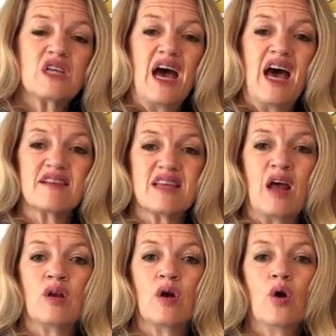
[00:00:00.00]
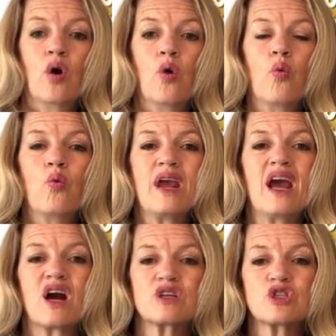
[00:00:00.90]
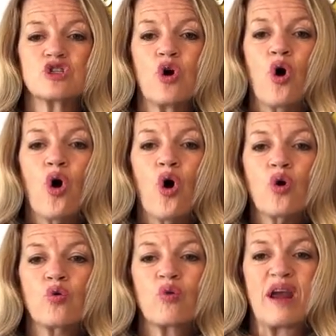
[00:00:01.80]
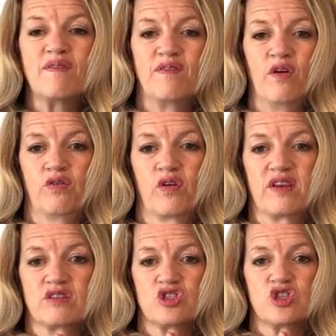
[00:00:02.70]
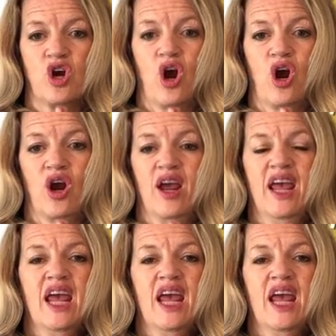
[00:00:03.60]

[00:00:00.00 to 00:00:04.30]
to us and we are so grateful for this star.